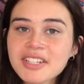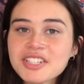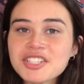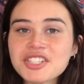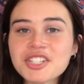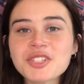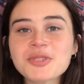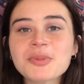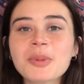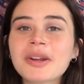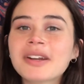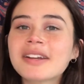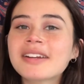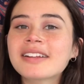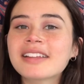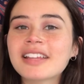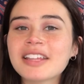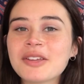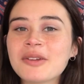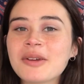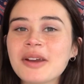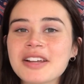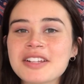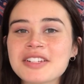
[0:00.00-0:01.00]
Just wanted to
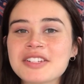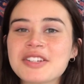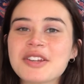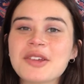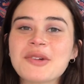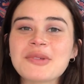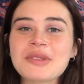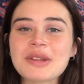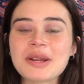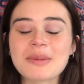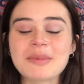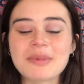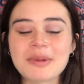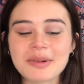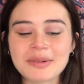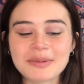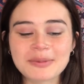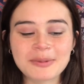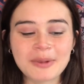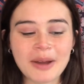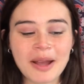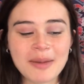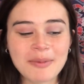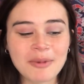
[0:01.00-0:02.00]
let you guys know that
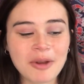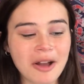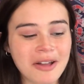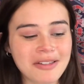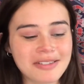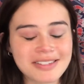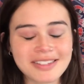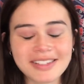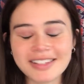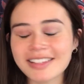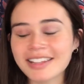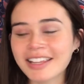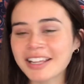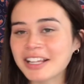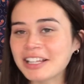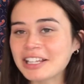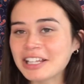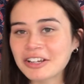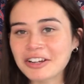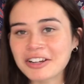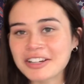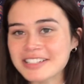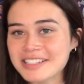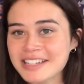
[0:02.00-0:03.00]
I'm constantly like
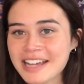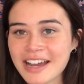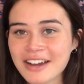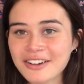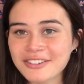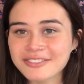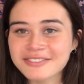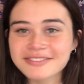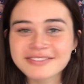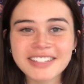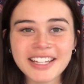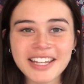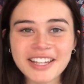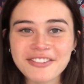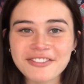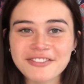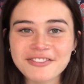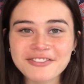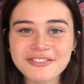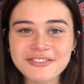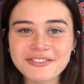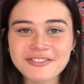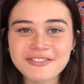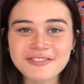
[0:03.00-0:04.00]
glaring down if
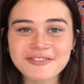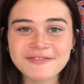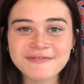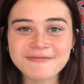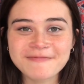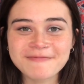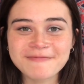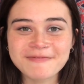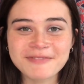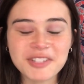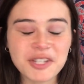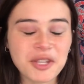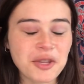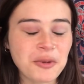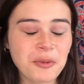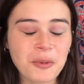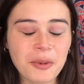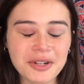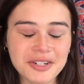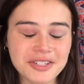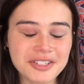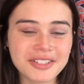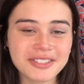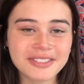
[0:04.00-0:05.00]
you
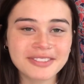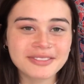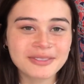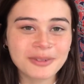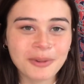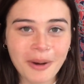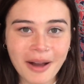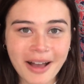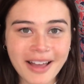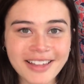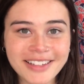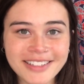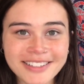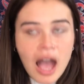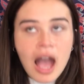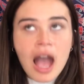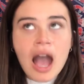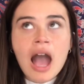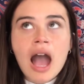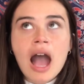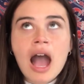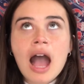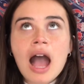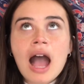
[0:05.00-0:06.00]
wonder why.
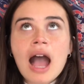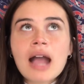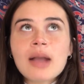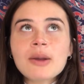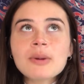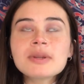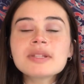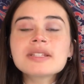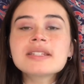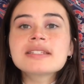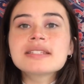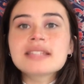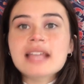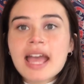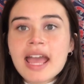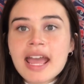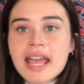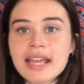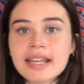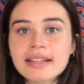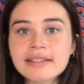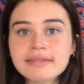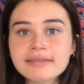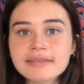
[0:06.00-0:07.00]
I would
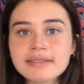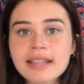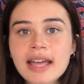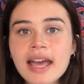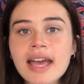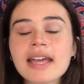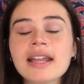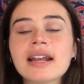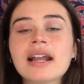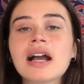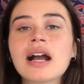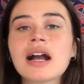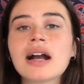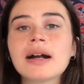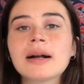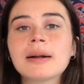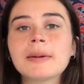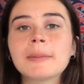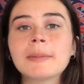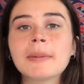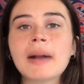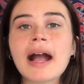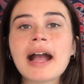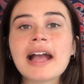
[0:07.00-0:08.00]
say that
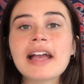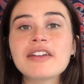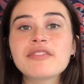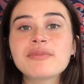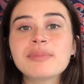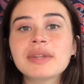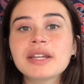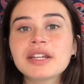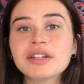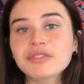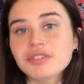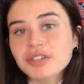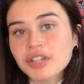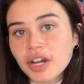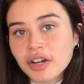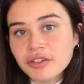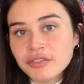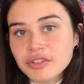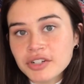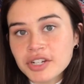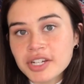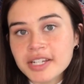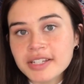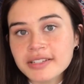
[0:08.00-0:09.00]
I have been in
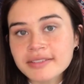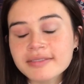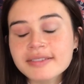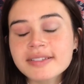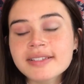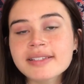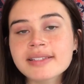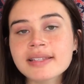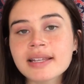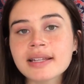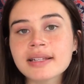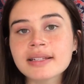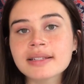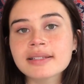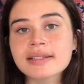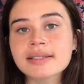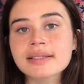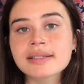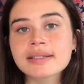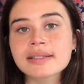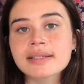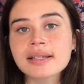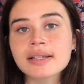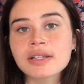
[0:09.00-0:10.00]
recovery
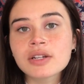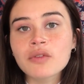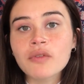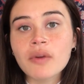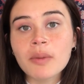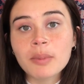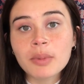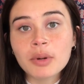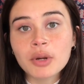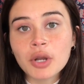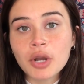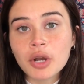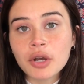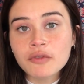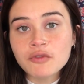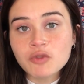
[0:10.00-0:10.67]
since November of